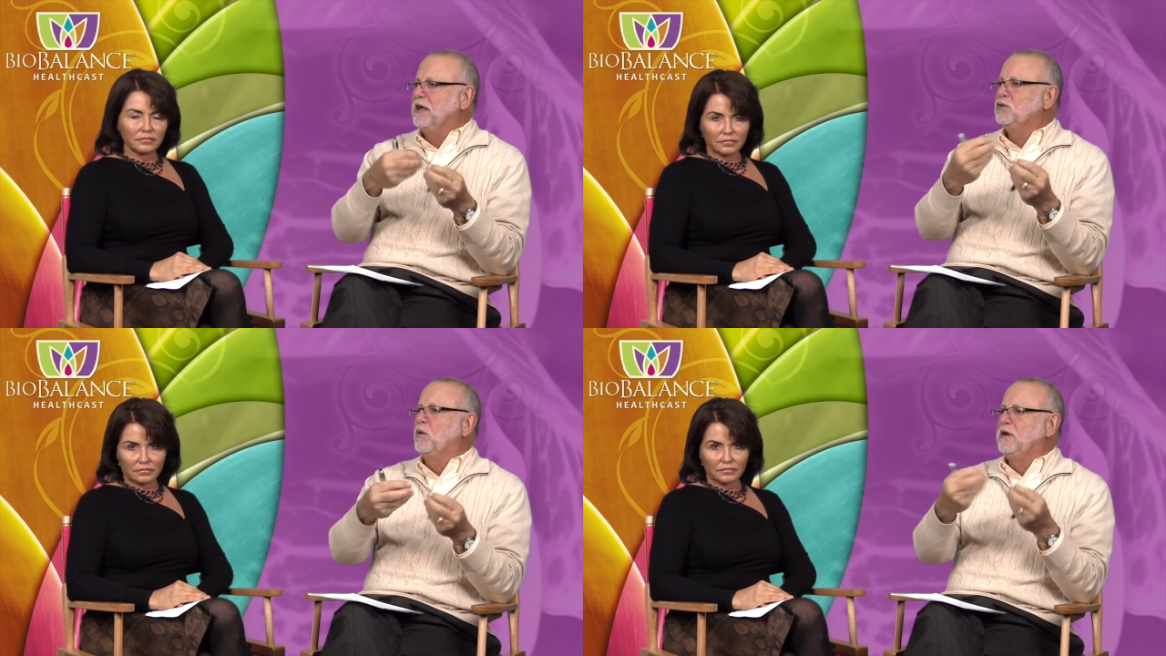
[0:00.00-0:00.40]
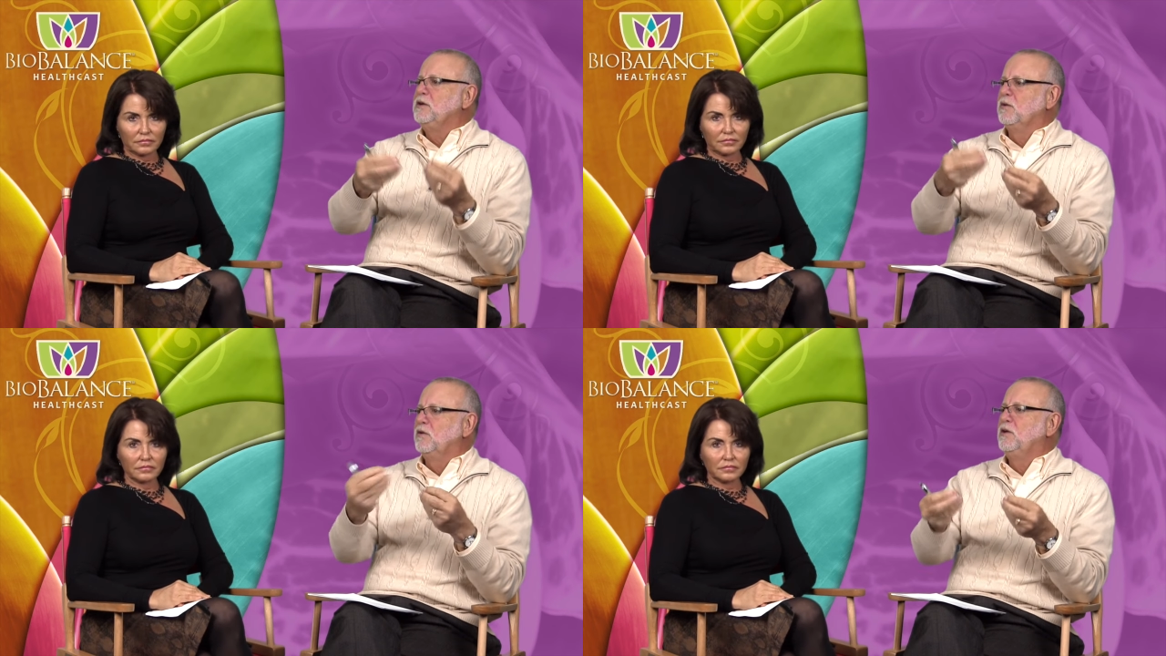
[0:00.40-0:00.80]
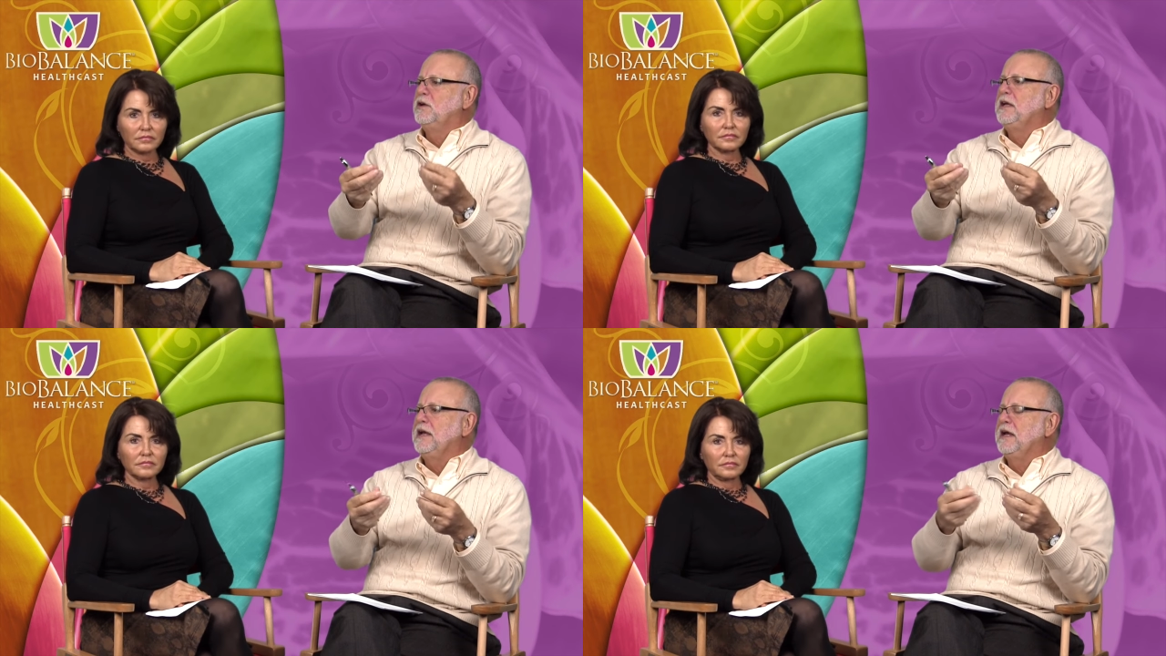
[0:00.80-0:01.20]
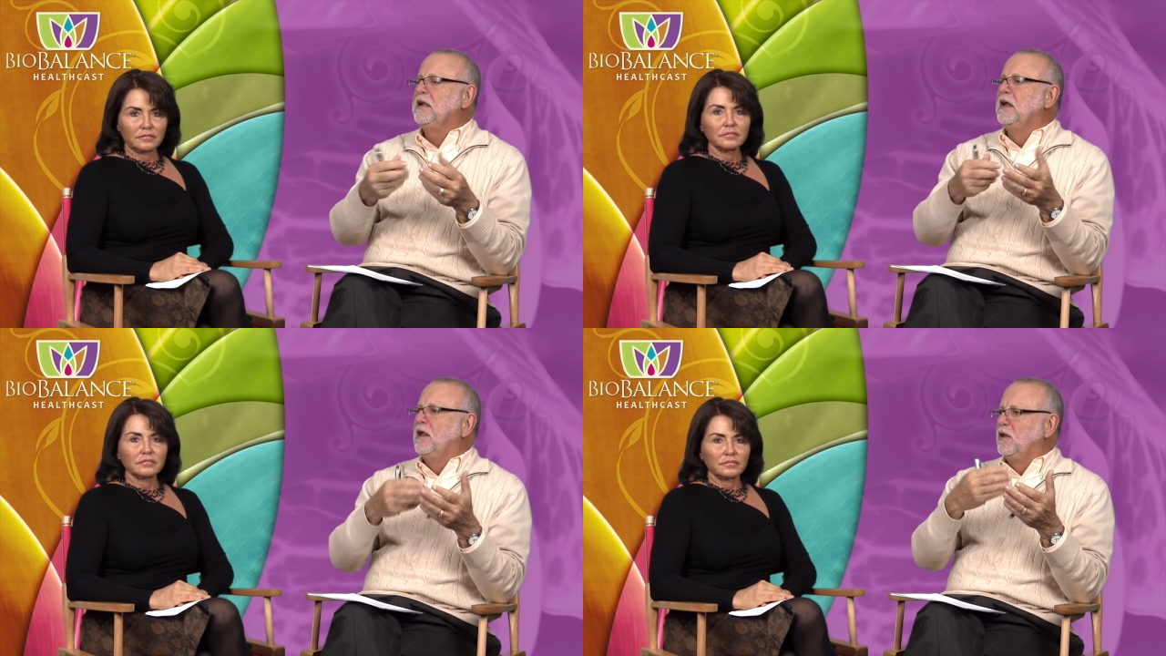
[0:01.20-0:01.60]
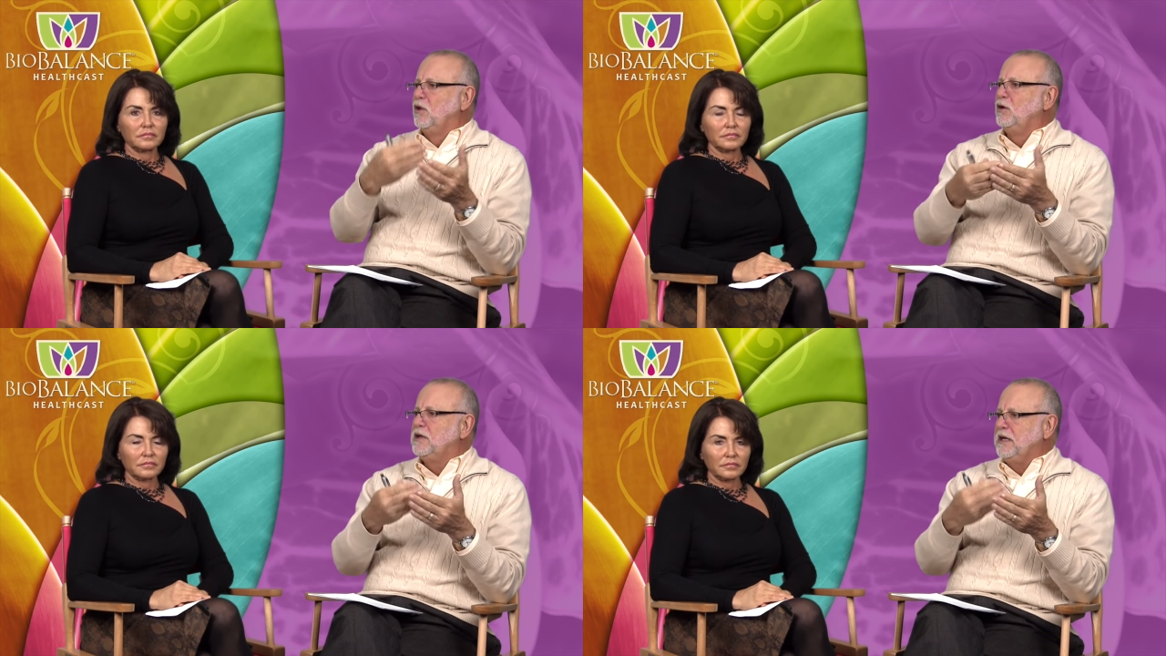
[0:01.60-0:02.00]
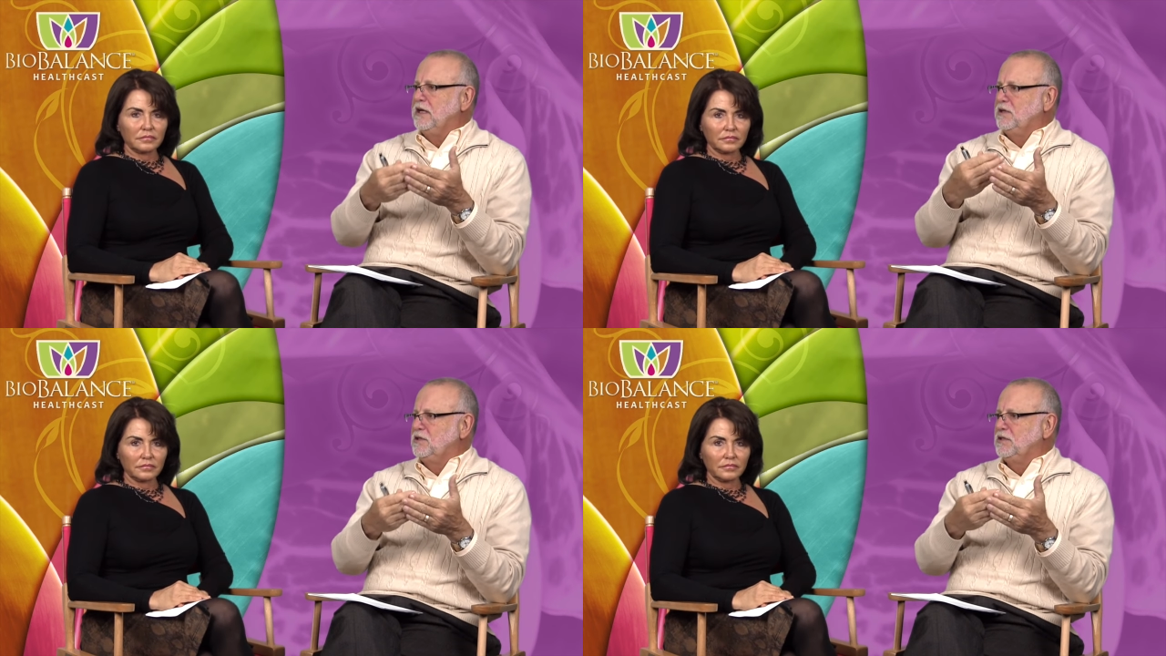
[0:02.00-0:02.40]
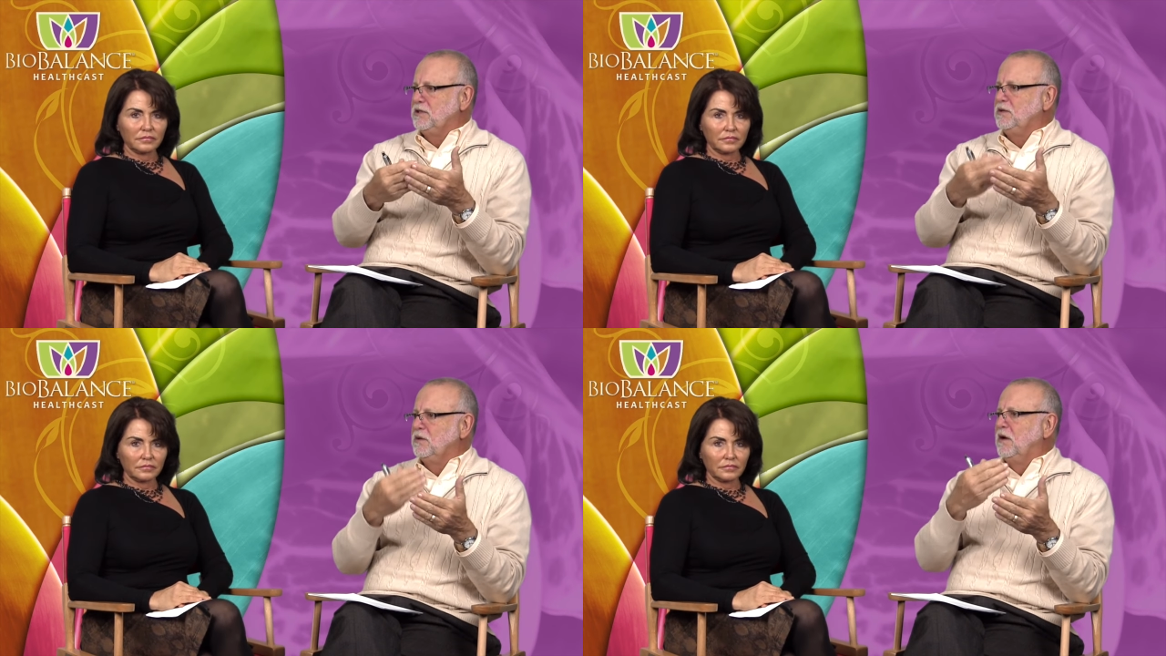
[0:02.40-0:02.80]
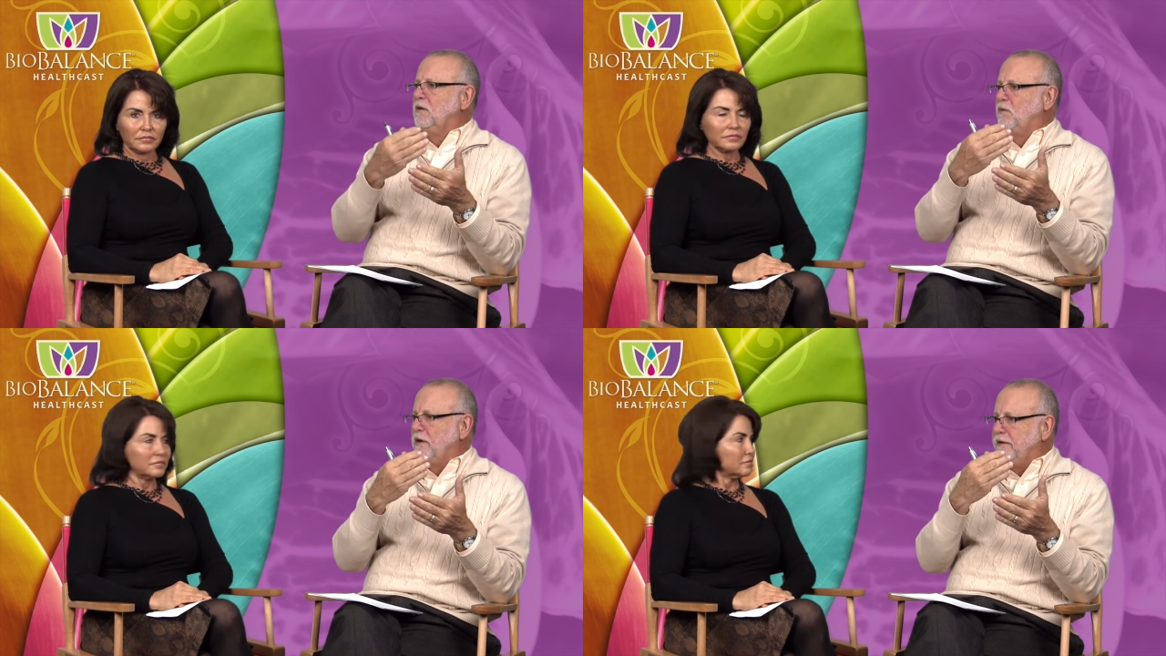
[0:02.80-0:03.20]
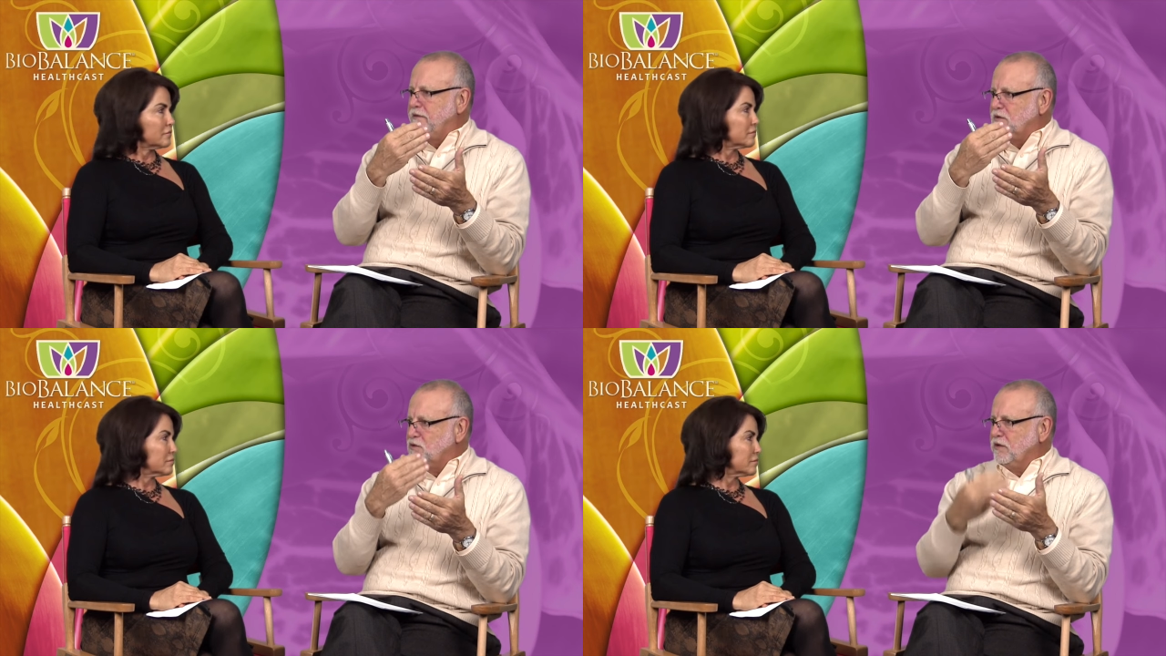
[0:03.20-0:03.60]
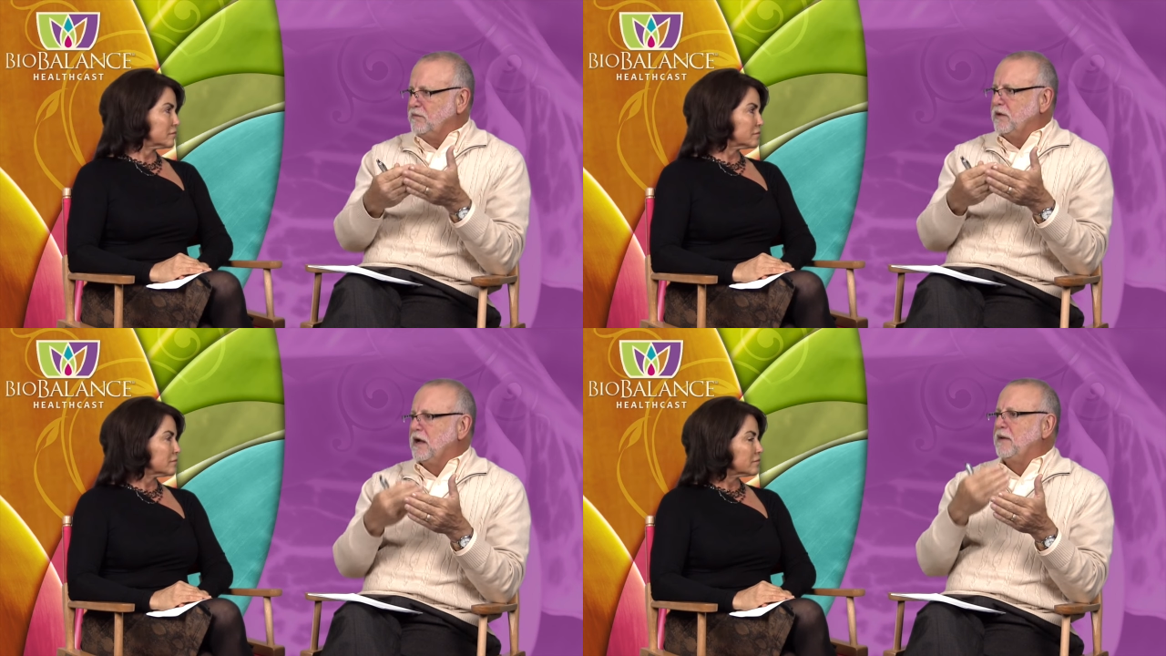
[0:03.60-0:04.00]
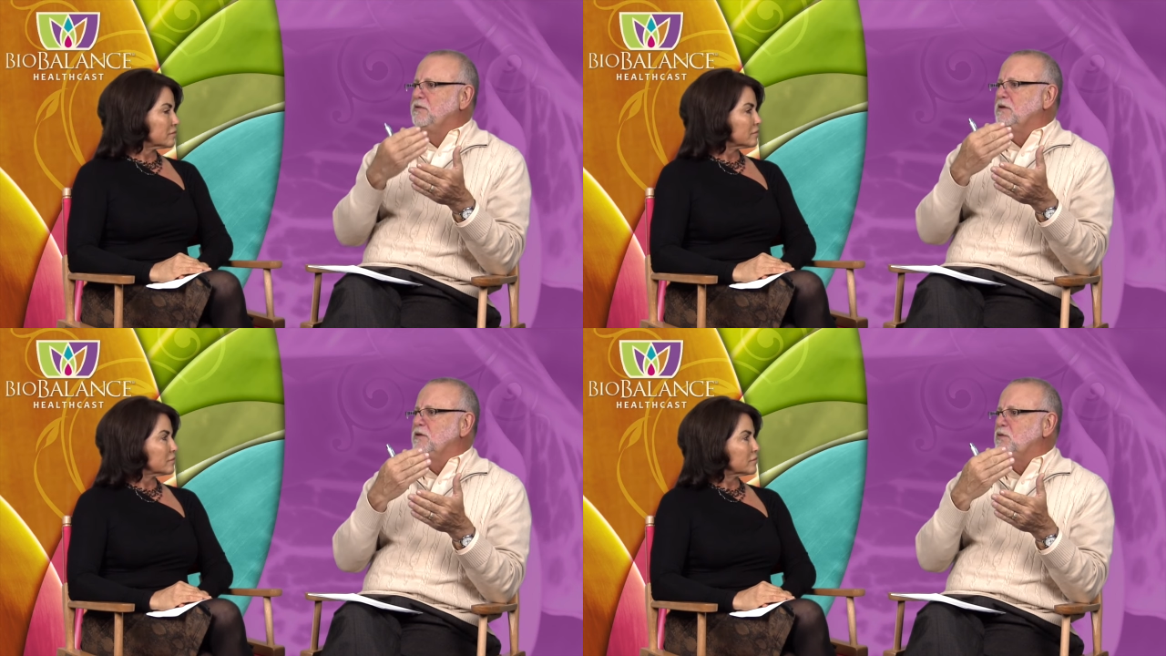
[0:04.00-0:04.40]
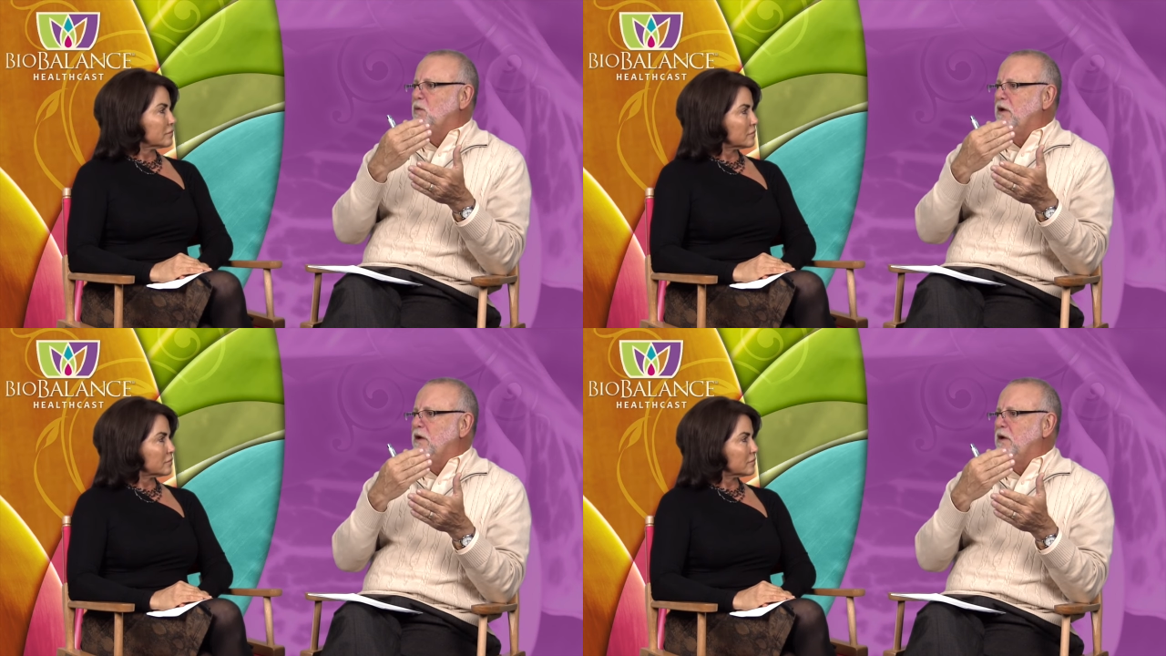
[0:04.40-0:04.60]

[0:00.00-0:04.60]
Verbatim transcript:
Speaker 1: that's what you're looking at, look into what are the treatment options,